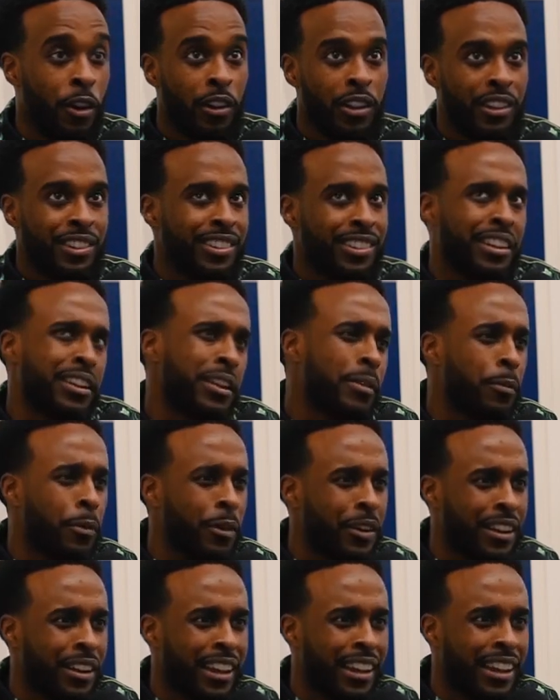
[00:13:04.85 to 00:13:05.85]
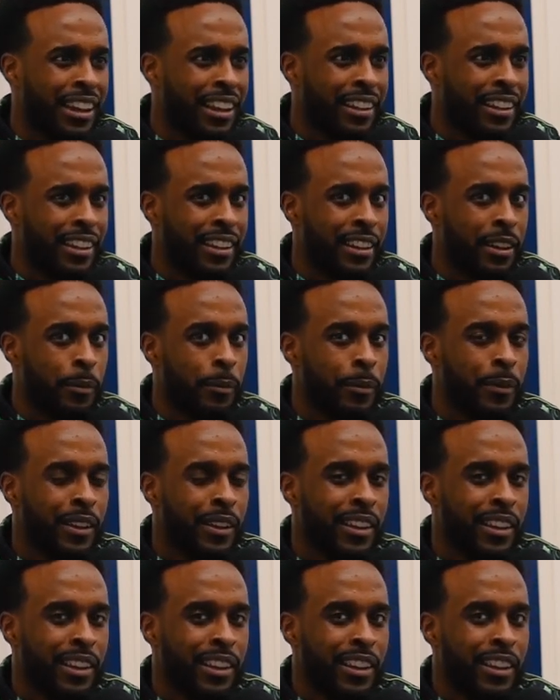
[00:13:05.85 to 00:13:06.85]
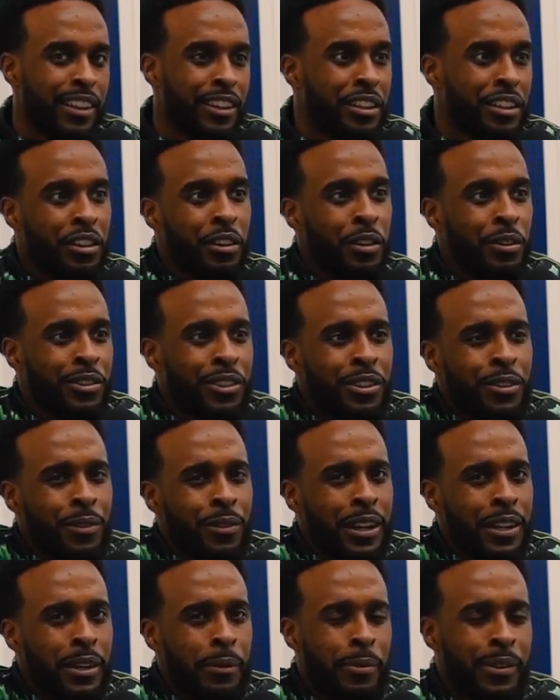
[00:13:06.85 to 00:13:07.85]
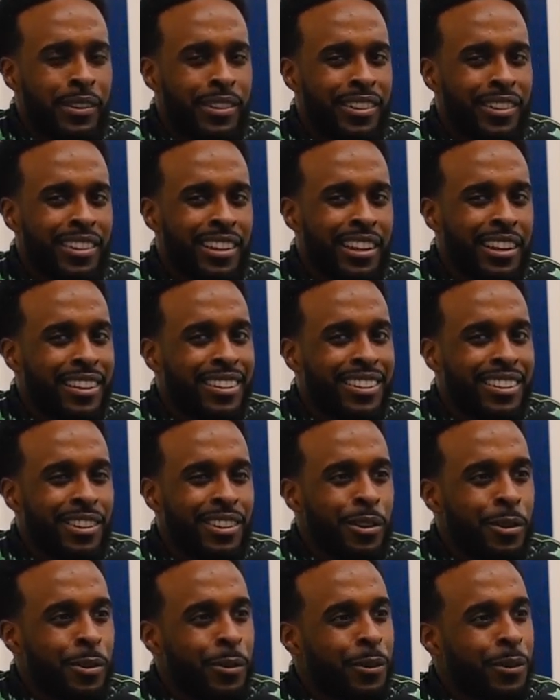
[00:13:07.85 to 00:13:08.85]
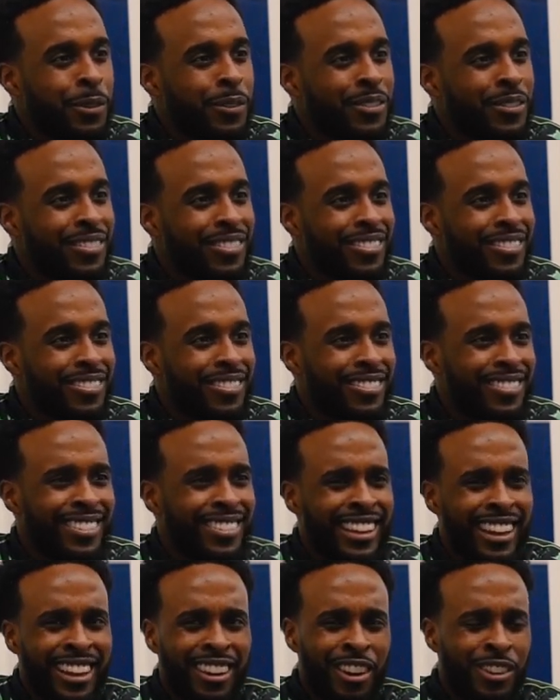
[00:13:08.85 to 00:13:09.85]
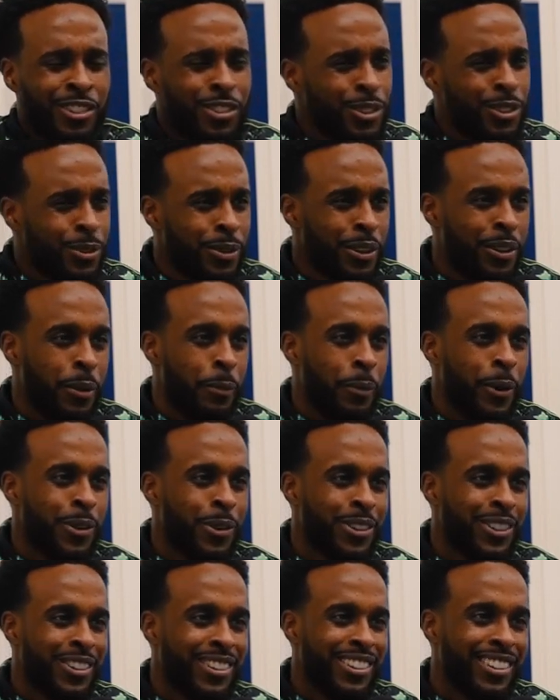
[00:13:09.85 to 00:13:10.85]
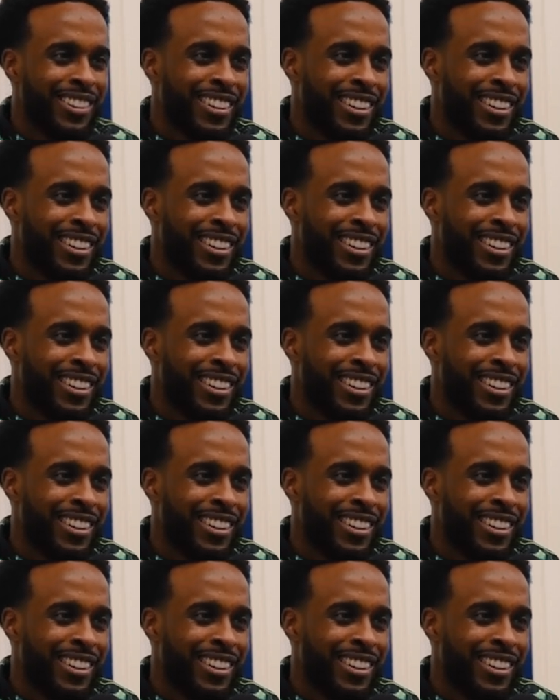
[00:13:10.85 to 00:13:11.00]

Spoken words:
early Sunday morning at 8 a.m., you know, to the random person, you're like, yo, like, aren't you doing the most?